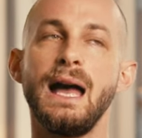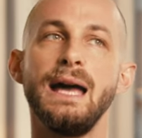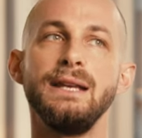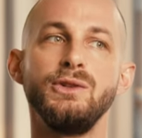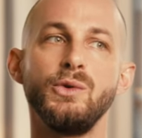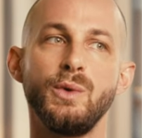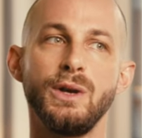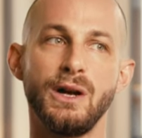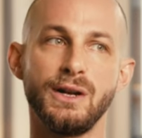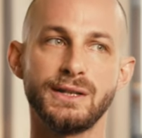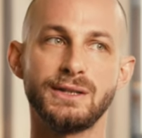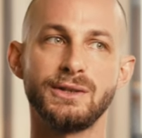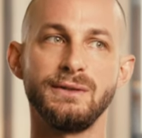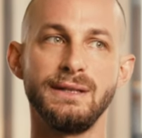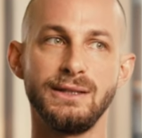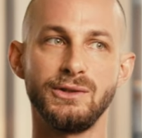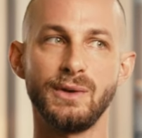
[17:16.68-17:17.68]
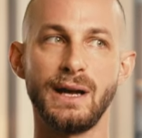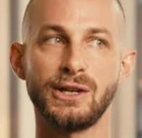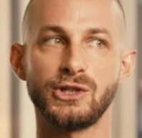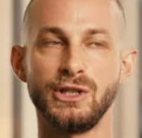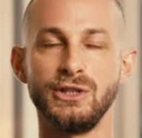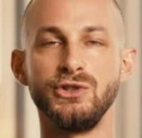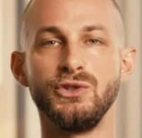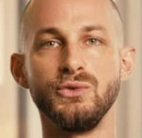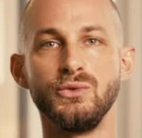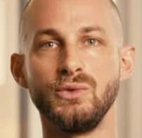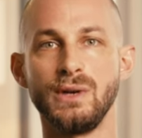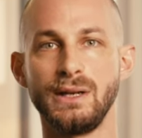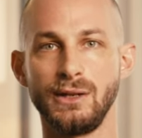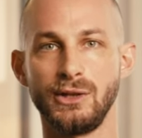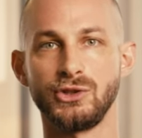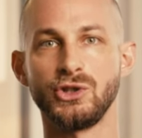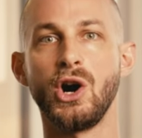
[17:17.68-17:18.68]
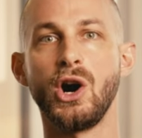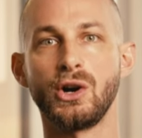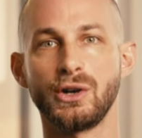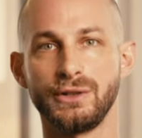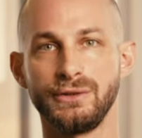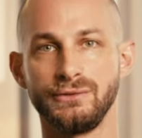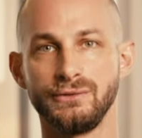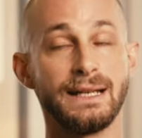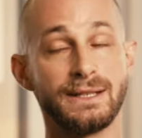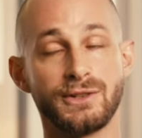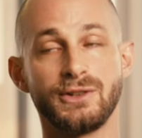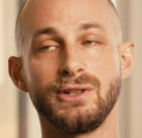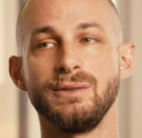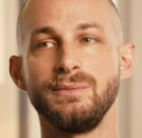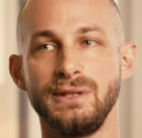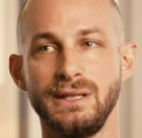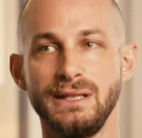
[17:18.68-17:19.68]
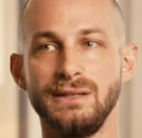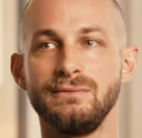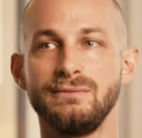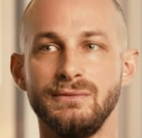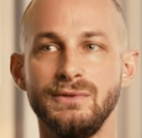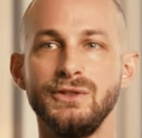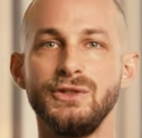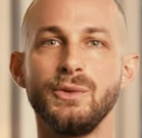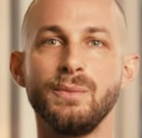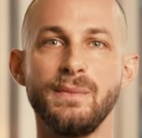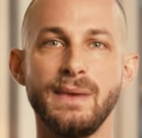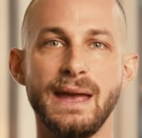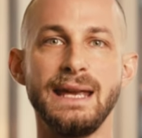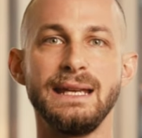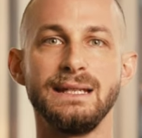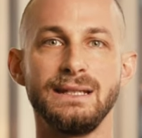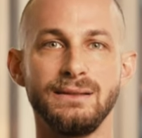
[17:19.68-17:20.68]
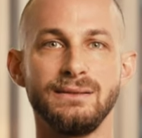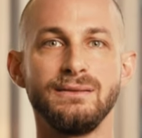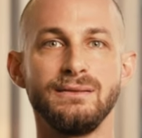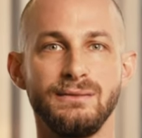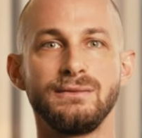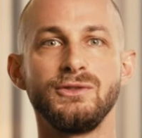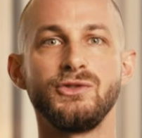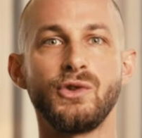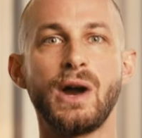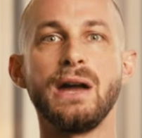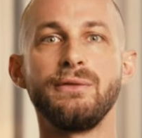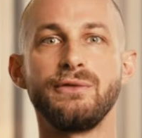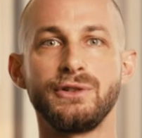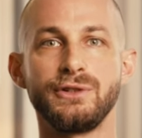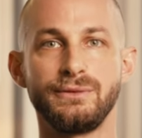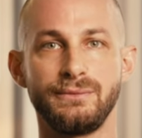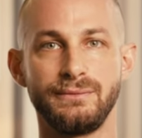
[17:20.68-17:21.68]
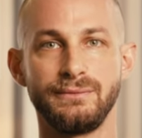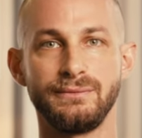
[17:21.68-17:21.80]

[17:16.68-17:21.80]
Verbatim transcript: And you will also need to actually do and not talk. That's going to be your main driver.